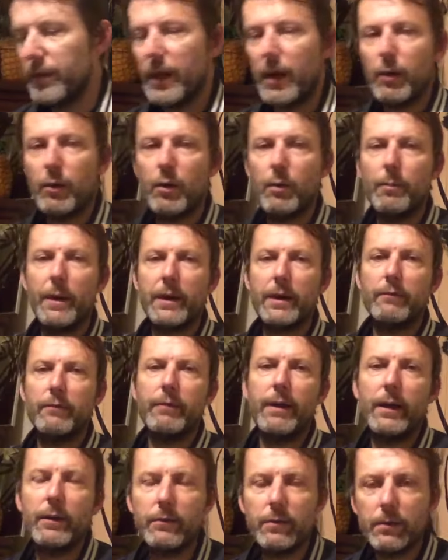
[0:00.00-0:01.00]
that'll come back
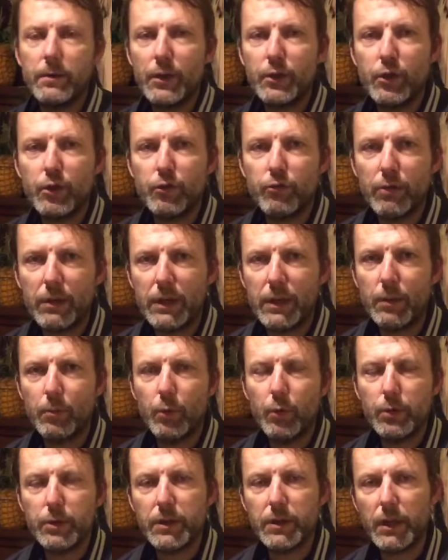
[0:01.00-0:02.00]
around as you're drinking
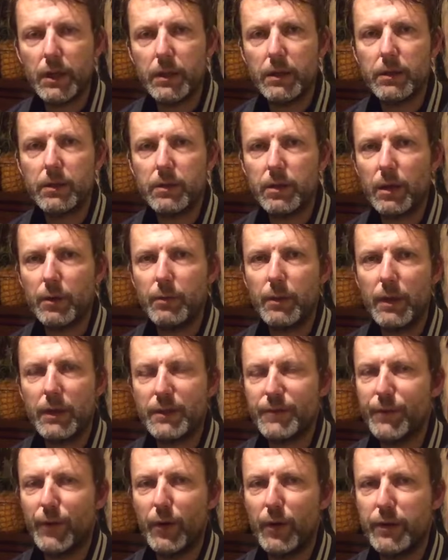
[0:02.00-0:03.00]
water, so
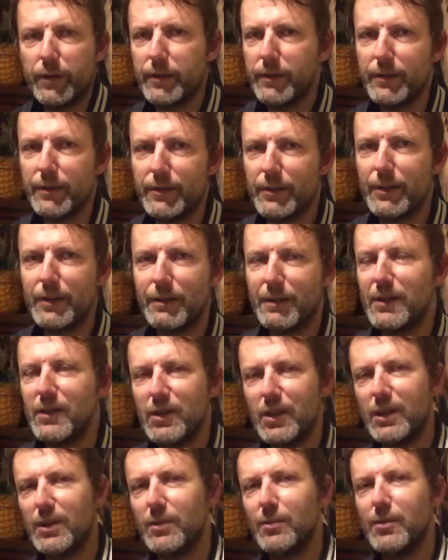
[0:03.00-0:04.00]
that's fine. It's in a
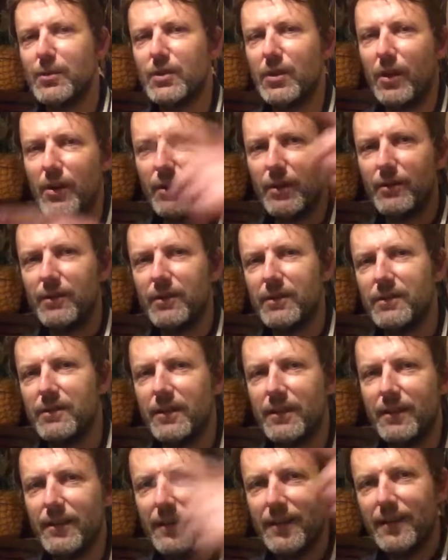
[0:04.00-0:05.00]
continuous cycle, isn't
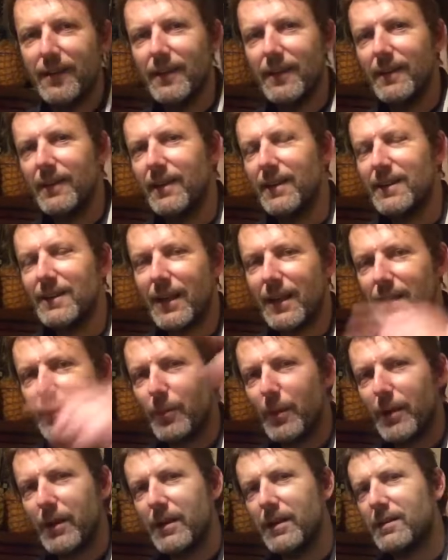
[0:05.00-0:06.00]
it? Isn't that the
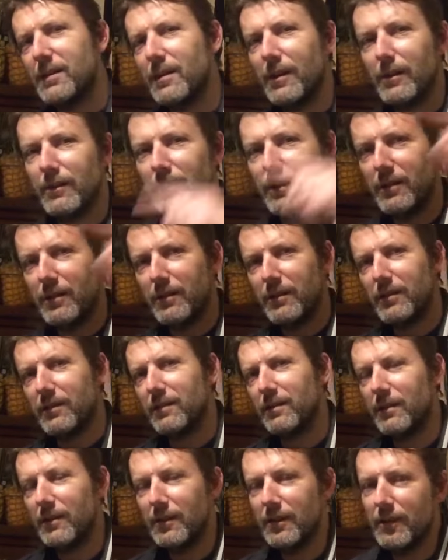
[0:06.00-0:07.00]
way it is in London?
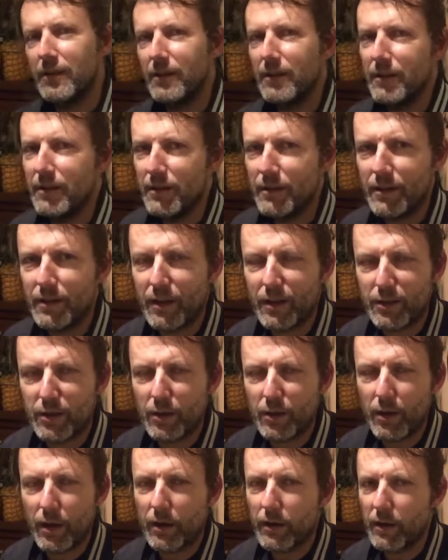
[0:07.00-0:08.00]
They
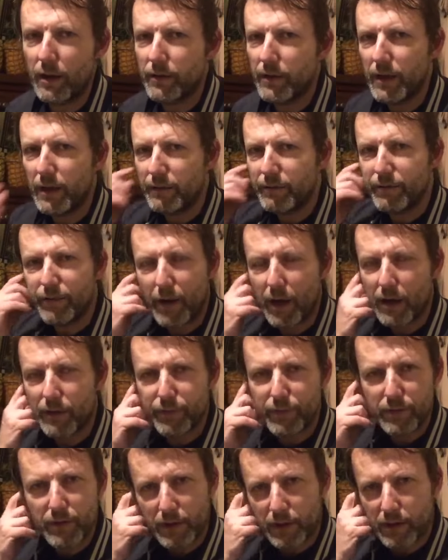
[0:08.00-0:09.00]
haven't
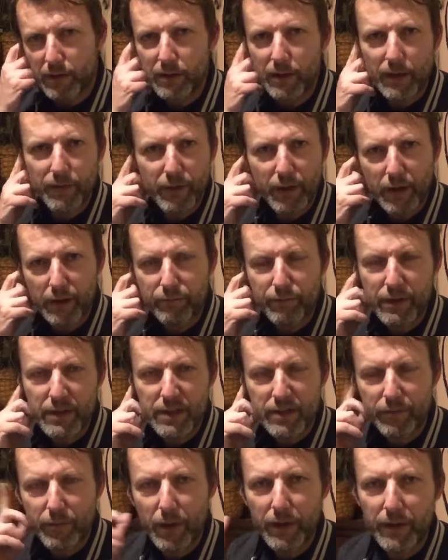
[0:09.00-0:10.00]
got a
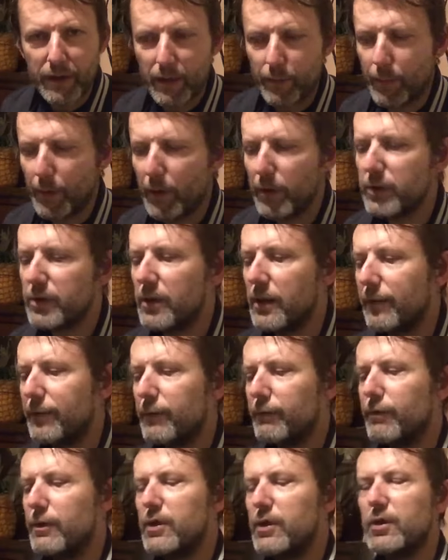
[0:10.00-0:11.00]
reservoir nearby, so they have
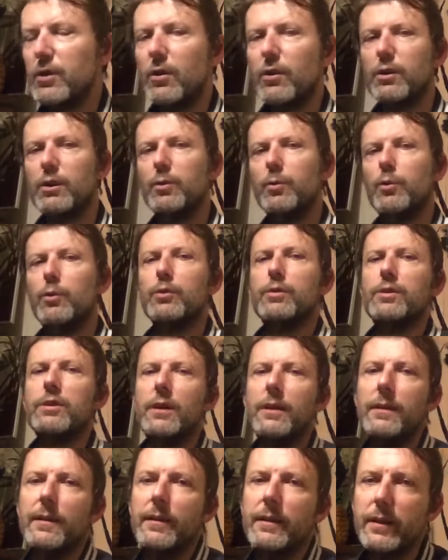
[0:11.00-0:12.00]
to recycle the
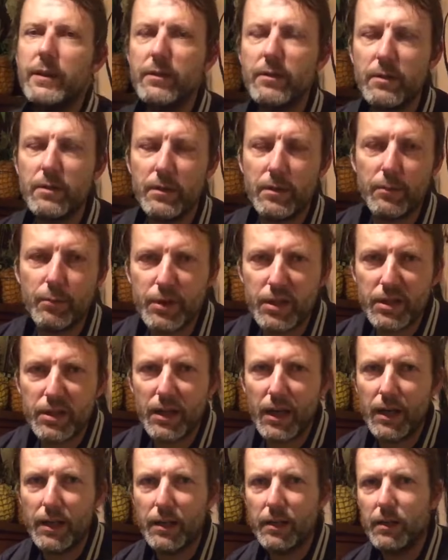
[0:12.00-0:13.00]
water. There was a
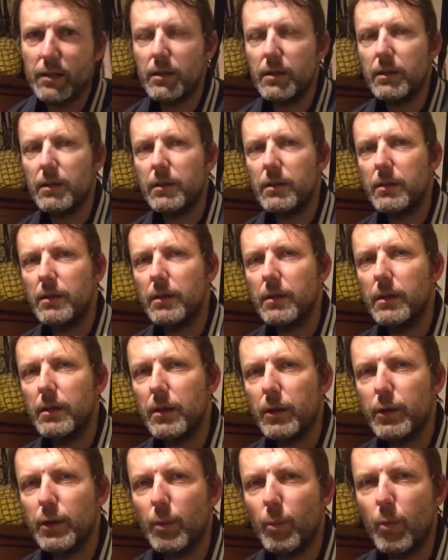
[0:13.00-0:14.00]
saying that the
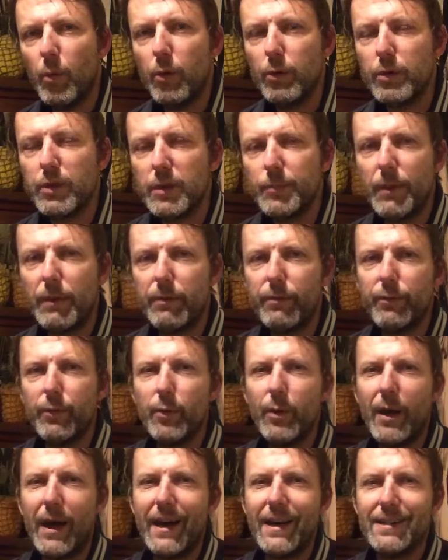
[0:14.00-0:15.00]
London water has been
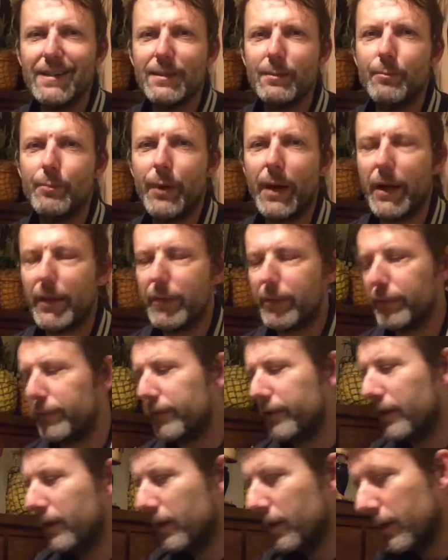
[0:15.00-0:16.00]
through 8
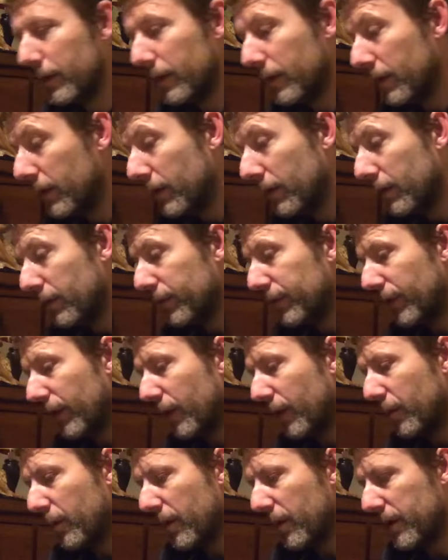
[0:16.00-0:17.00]
baths.
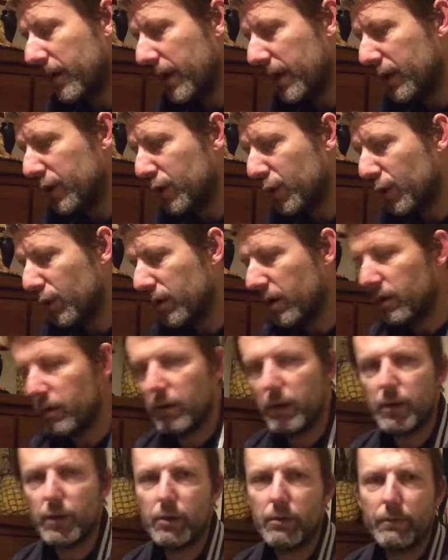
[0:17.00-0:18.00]
So yeah,
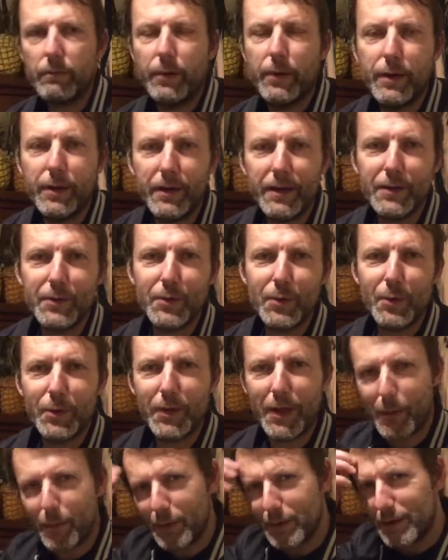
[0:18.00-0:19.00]
enjoy
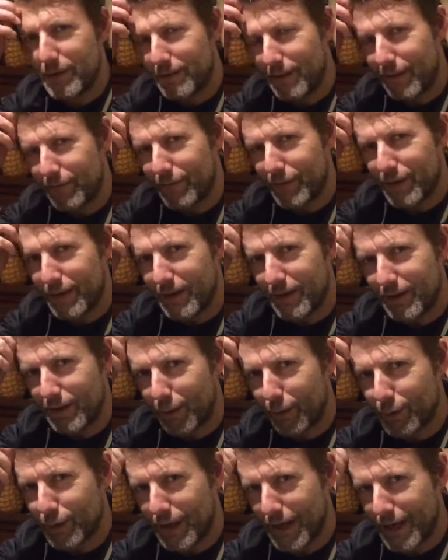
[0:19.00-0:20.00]
that when you're having a
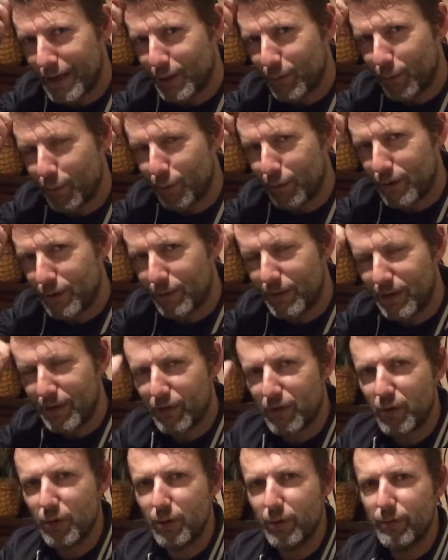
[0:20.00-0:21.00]
nice glass of water, when you're
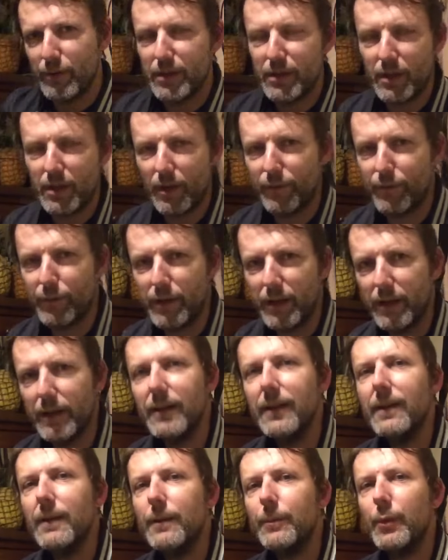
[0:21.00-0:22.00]
a tourist over here,
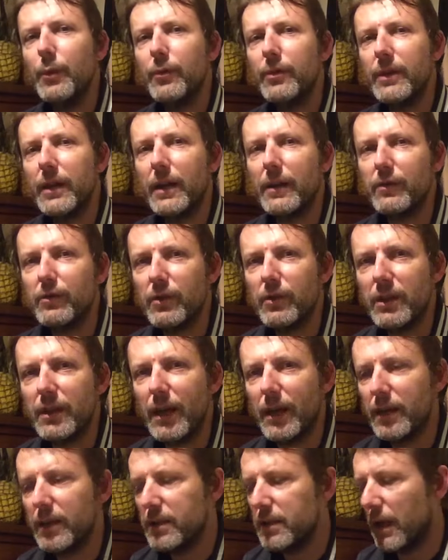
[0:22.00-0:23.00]
pouring that drink
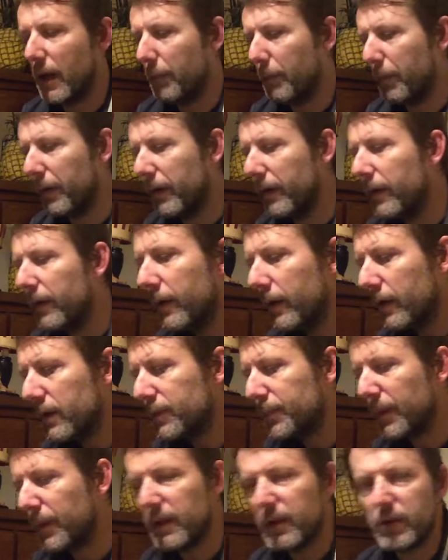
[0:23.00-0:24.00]
out your tap.
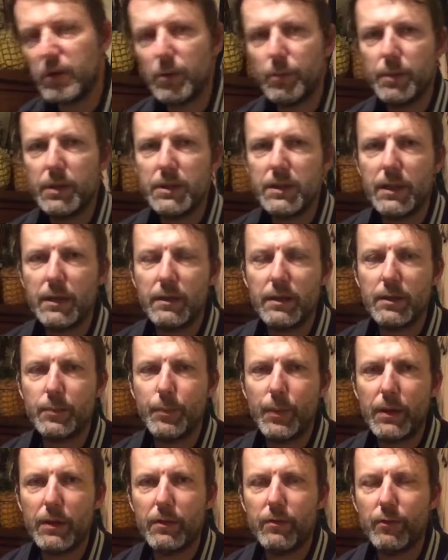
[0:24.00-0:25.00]
It's been in somebody's, it's
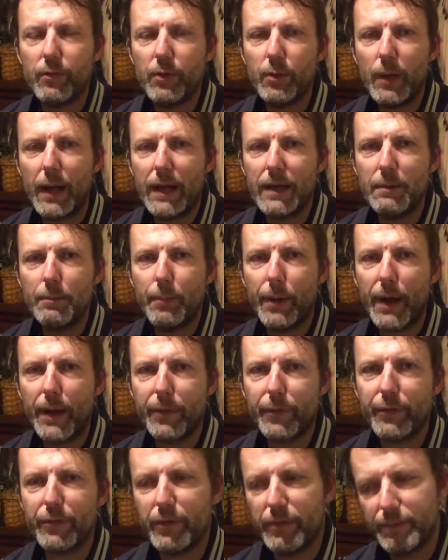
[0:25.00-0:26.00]
been through 8
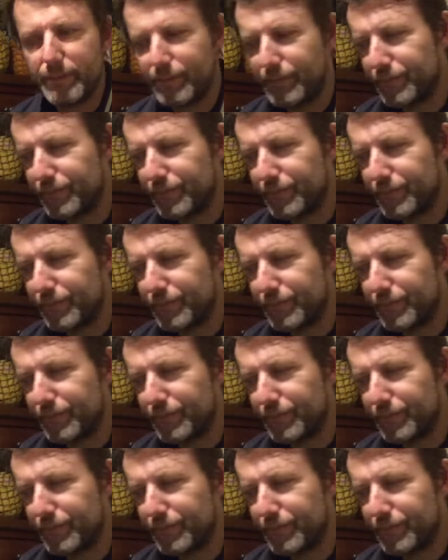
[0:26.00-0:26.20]
baths.